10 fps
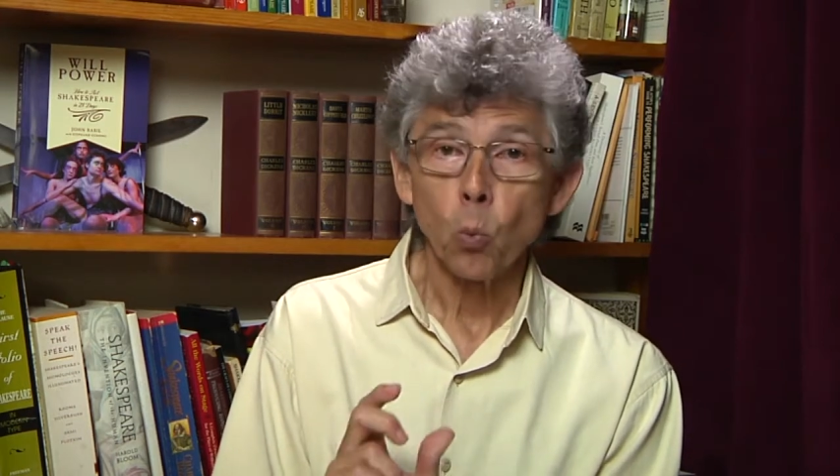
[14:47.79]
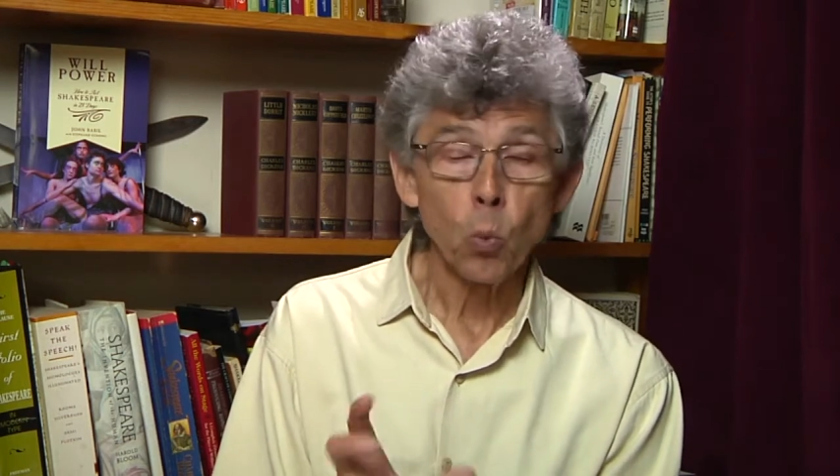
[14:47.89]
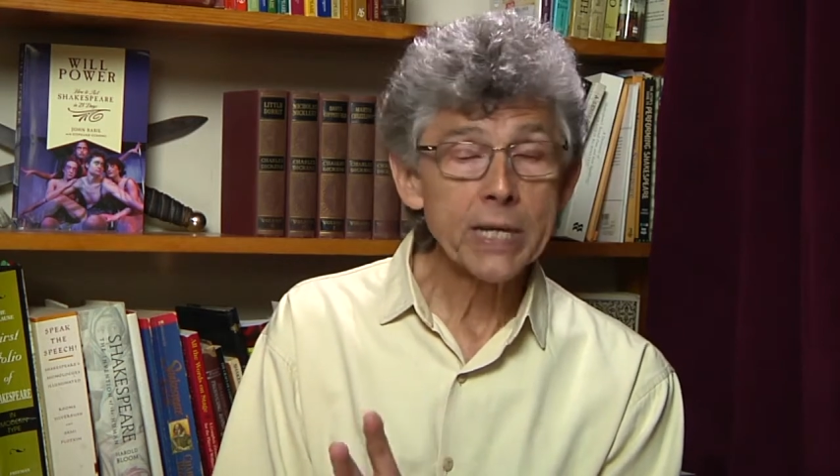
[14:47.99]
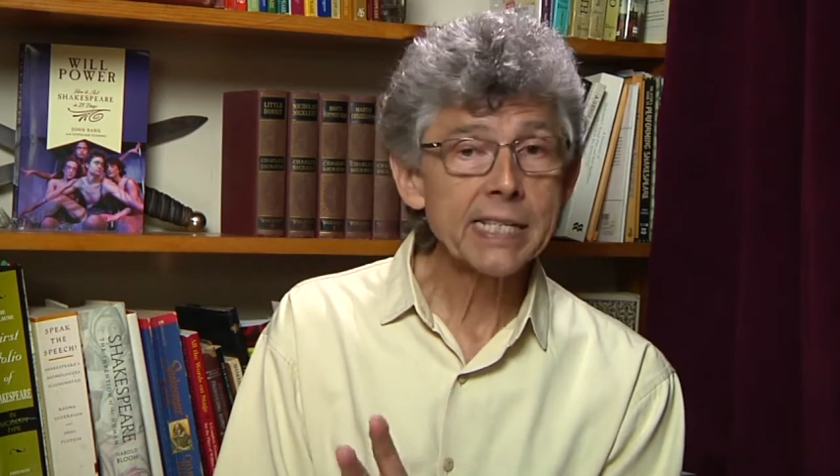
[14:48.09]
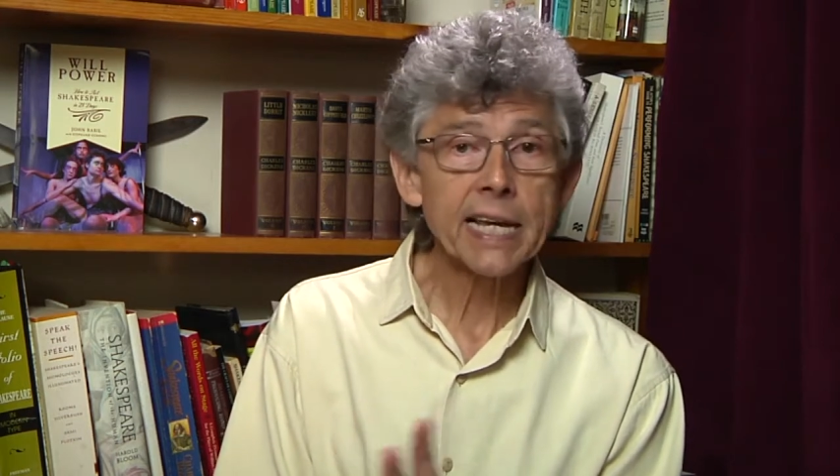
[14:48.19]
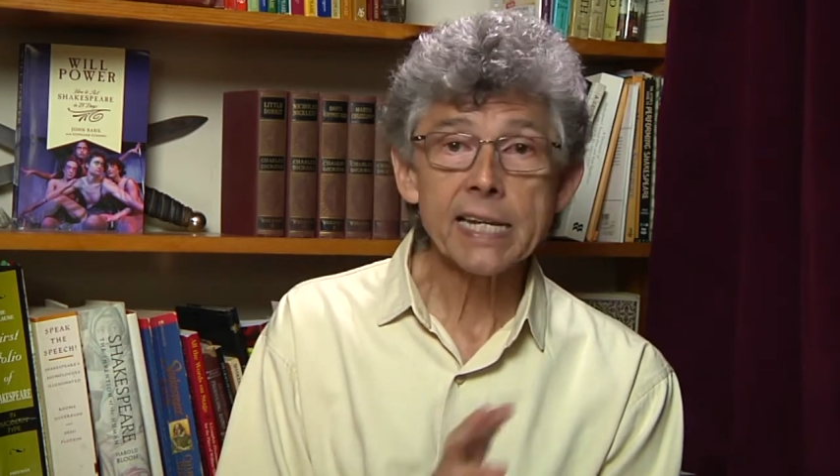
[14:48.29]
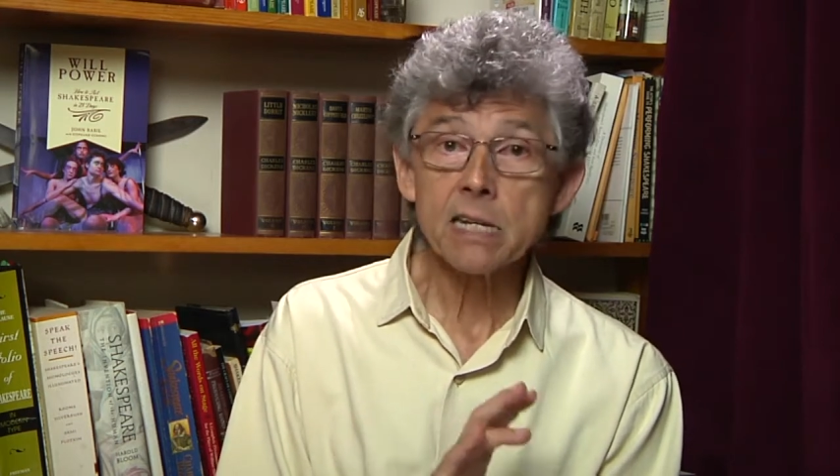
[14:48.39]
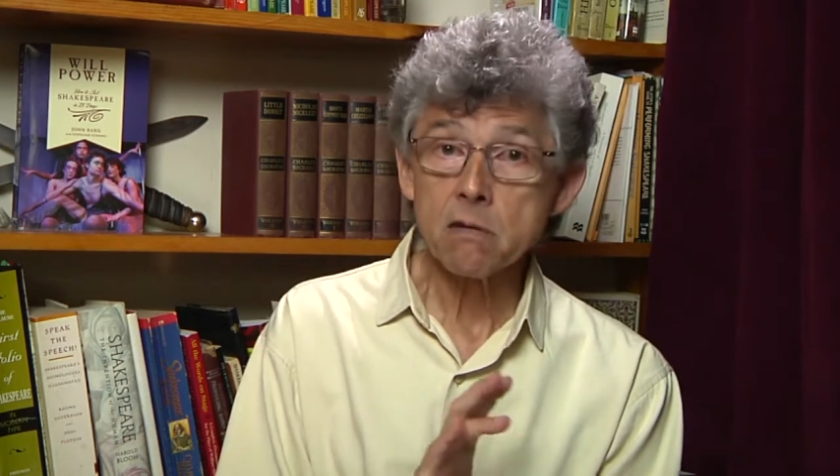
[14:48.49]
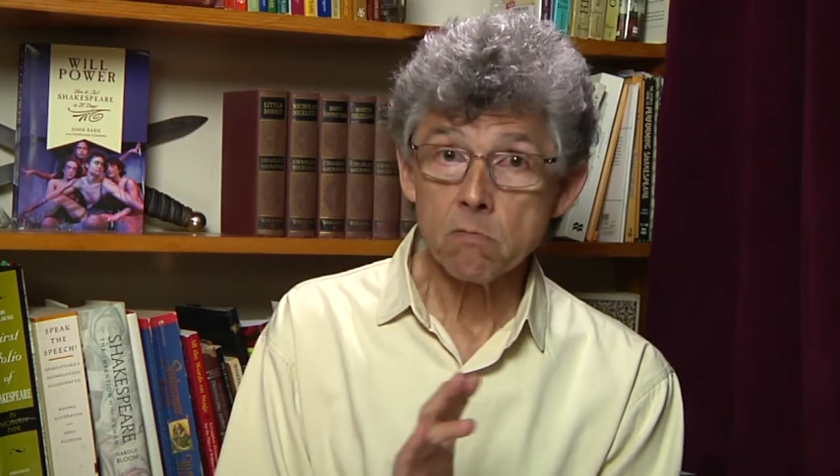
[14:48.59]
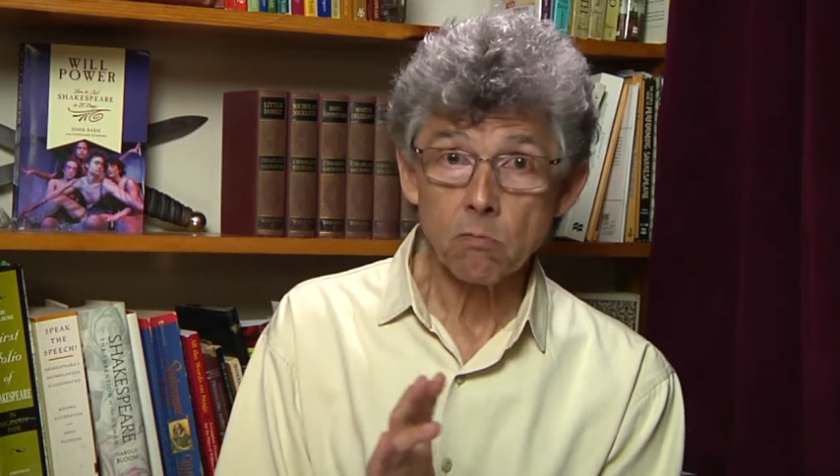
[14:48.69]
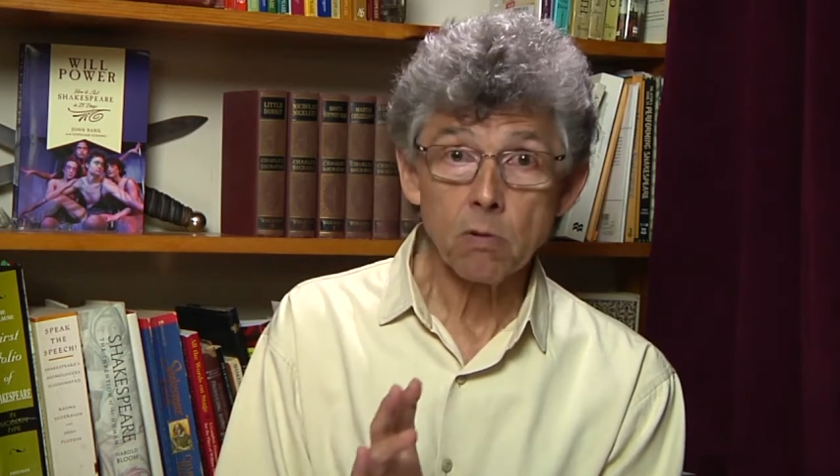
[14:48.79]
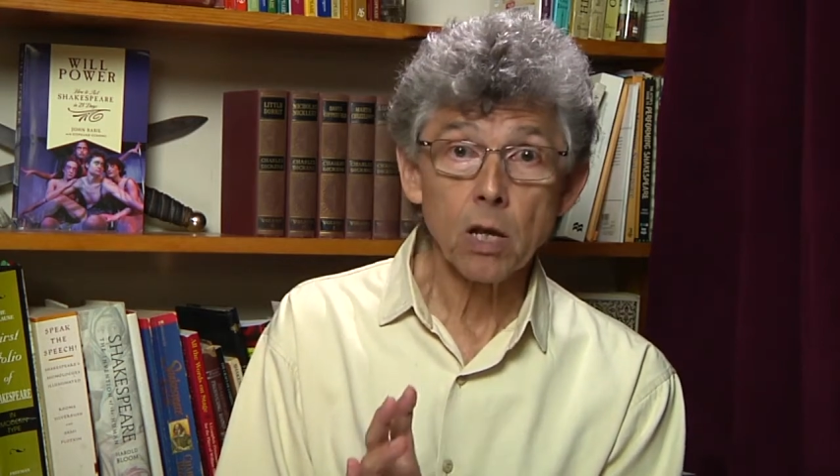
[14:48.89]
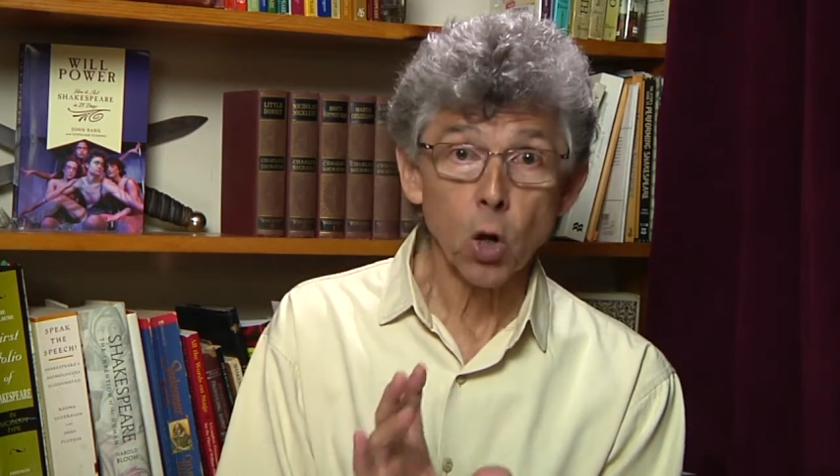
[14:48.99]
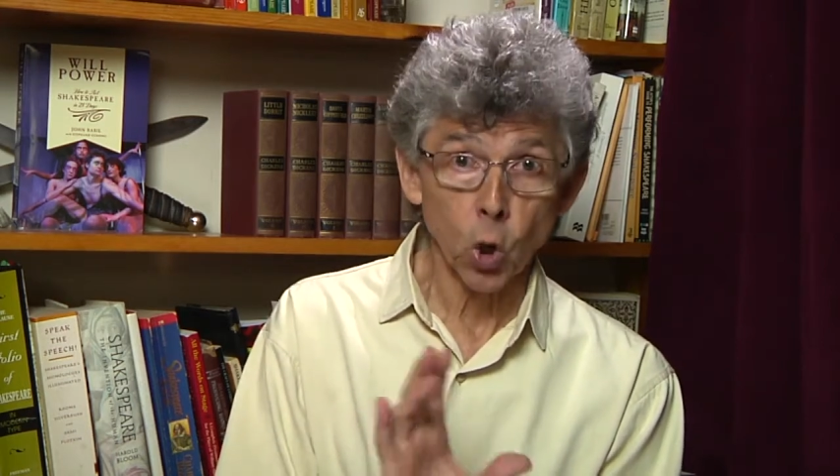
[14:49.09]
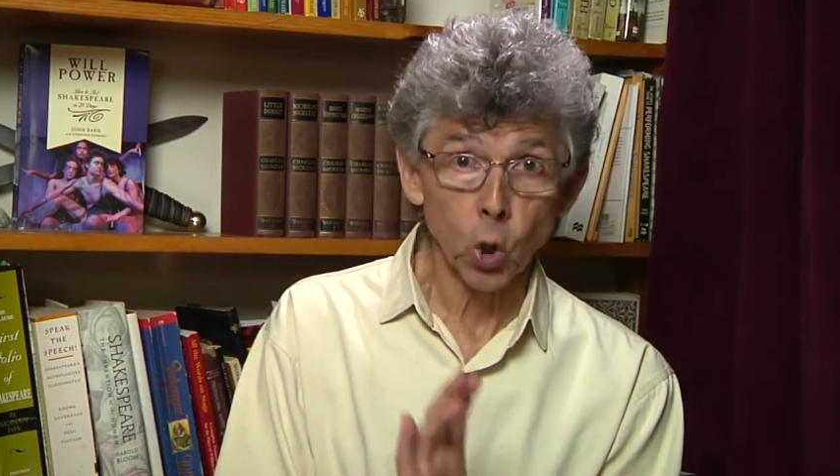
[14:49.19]
We said
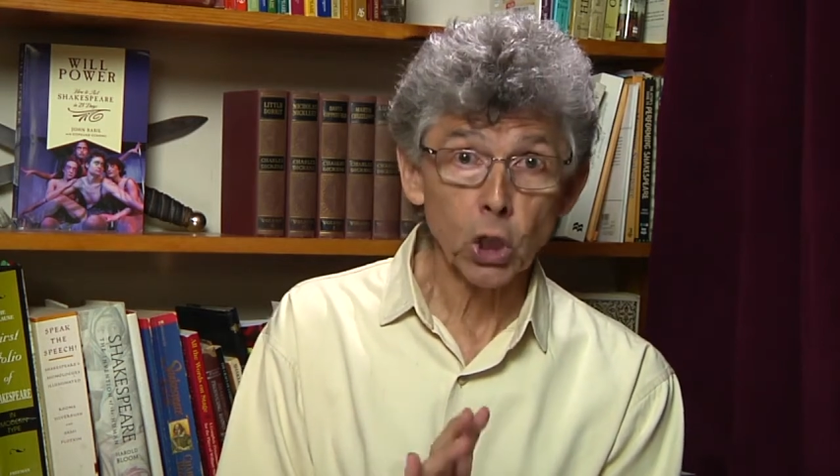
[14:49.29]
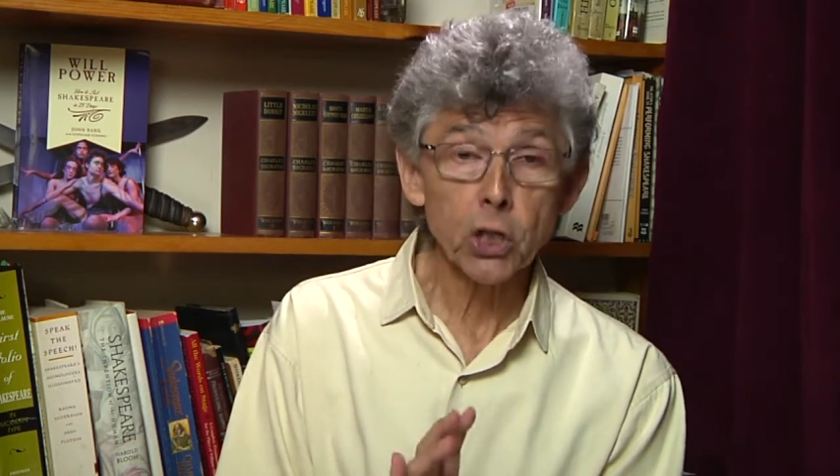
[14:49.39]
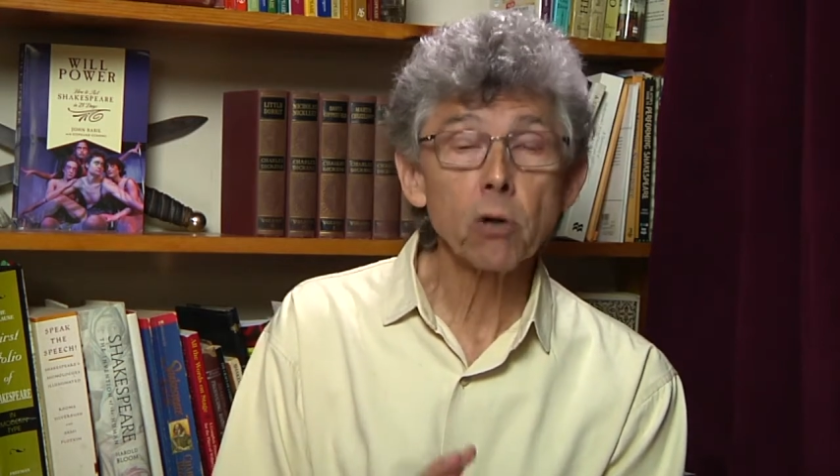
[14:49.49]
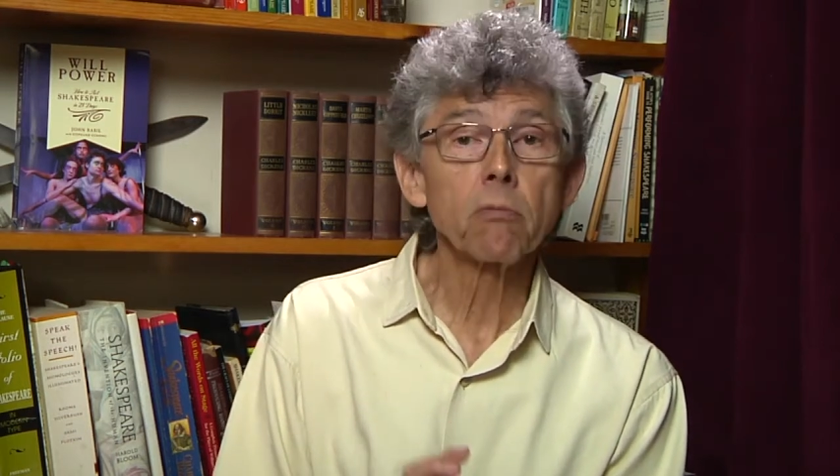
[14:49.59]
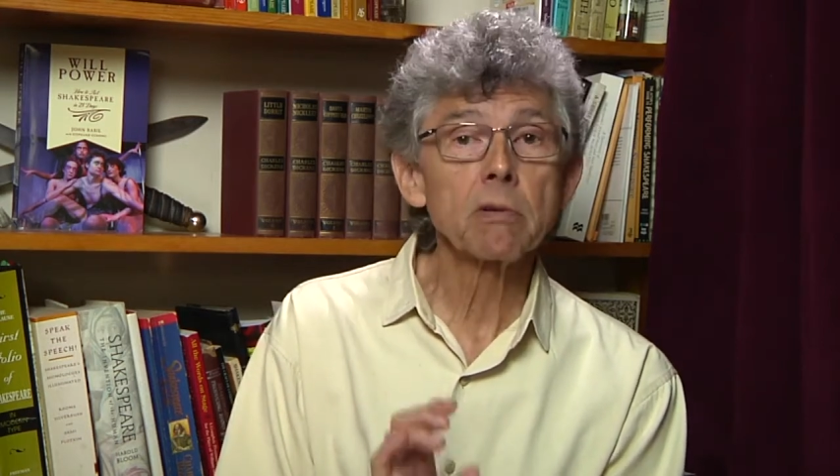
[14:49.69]
earlier,